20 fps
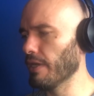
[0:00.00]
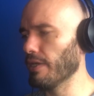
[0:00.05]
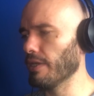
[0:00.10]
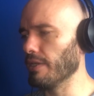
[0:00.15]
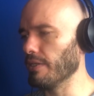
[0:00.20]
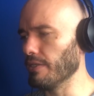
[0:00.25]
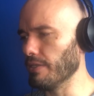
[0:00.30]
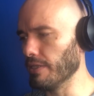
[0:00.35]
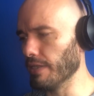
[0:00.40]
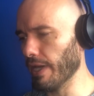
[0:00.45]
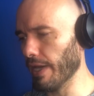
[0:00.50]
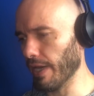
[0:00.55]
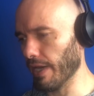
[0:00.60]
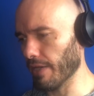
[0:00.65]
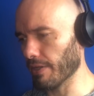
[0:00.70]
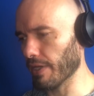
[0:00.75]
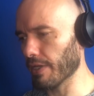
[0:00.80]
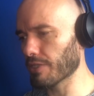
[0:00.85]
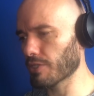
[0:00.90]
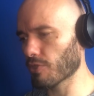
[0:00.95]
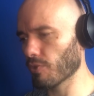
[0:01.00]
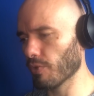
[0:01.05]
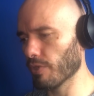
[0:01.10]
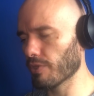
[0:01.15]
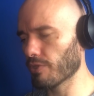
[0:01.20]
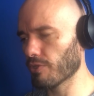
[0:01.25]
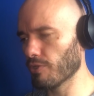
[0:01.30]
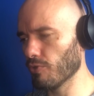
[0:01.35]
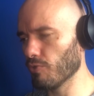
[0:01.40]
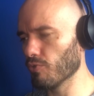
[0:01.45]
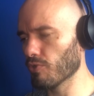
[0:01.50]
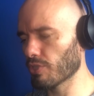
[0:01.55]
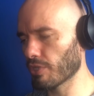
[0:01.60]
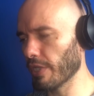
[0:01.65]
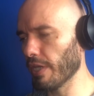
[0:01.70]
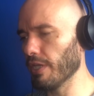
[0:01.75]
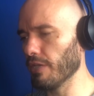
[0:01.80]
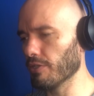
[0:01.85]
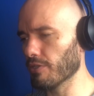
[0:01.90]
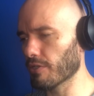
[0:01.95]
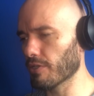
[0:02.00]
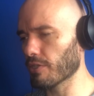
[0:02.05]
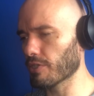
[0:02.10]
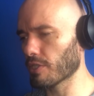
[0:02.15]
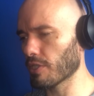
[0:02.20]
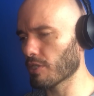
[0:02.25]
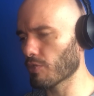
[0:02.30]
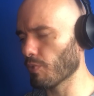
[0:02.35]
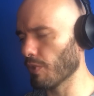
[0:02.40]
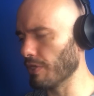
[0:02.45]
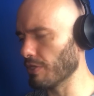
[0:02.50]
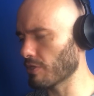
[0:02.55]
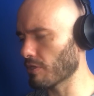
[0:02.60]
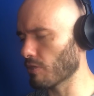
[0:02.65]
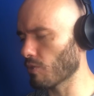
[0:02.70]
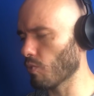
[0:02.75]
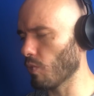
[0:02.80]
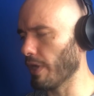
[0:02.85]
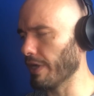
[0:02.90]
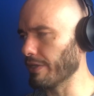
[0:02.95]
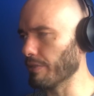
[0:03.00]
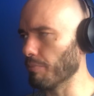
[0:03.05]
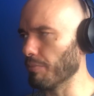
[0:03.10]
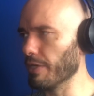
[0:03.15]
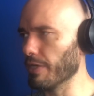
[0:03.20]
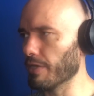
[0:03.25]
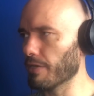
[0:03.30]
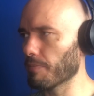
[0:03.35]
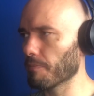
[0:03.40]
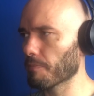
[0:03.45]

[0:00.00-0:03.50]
yeah, that's going to change the situation quite a bit.